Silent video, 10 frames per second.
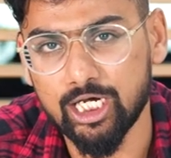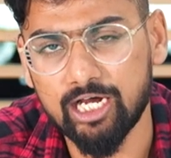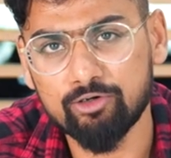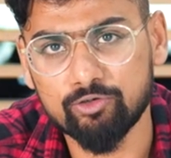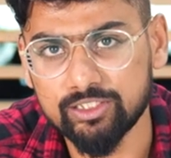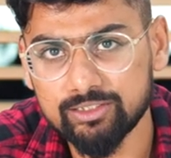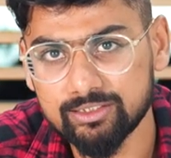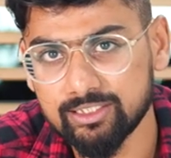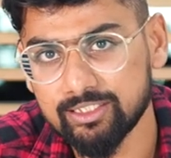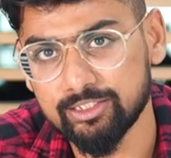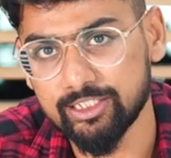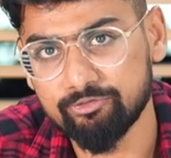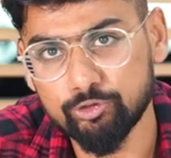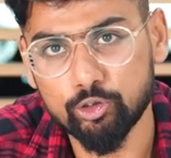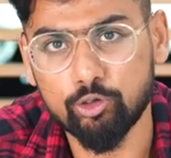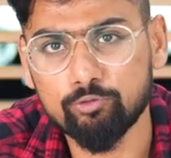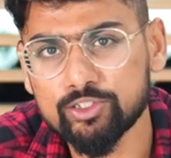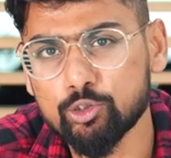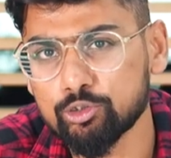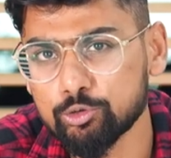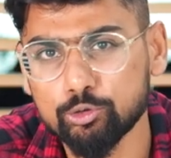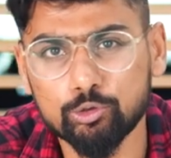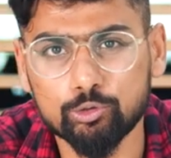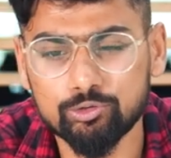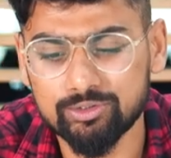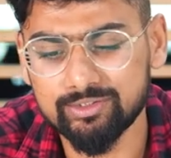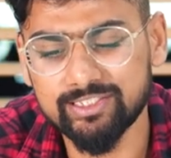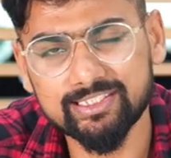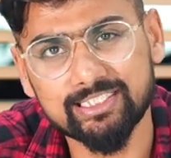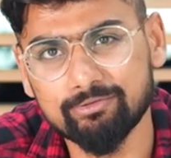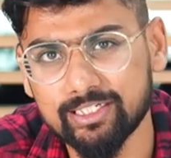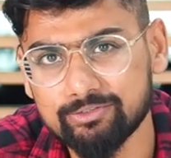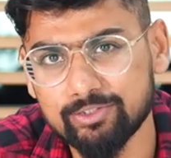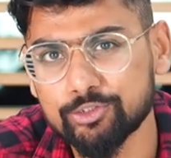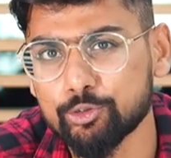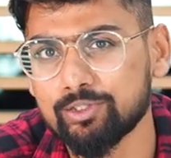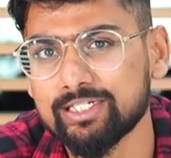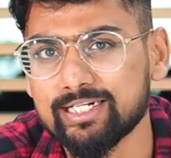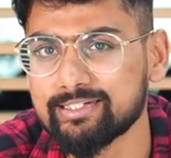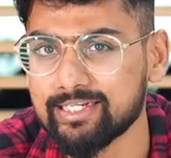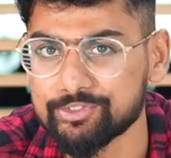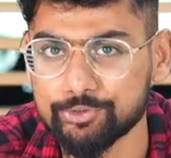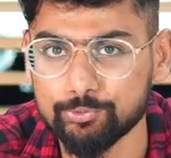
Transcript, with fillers: However, if you are always on the go, this device will surely entice